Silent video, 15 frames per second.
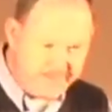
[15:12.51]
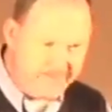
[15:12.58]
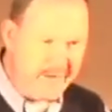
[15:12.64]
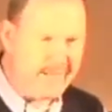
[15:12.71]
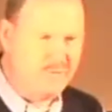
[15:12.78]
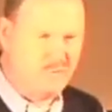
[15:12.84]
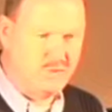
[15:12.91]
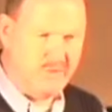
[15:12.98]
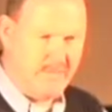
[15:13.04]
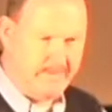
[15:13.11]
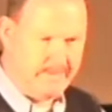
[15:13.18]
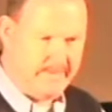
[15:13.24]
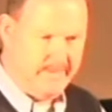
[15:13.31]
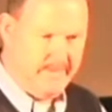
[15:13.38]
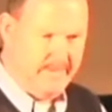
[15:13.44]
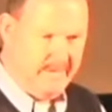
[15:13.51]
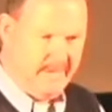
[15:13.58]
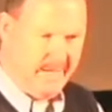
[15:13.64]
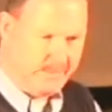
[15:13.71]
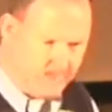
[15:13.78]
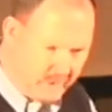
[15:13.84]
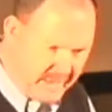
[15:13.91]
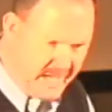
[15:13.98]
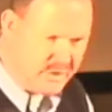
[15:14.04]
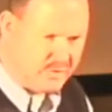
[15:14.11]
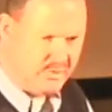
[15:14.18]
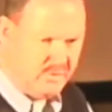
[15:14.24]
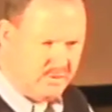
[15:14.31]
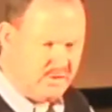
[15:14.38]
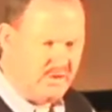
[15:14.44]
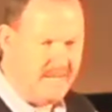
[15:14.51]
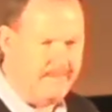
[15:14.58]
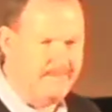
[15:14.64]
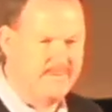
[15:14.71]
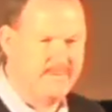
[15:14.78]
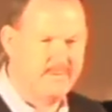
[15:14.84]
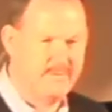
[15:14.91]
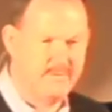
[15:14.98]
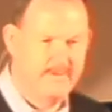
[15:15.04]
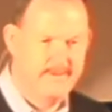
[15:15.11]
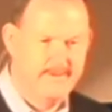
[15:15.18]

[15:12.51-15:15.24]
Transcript: friendship and relationships.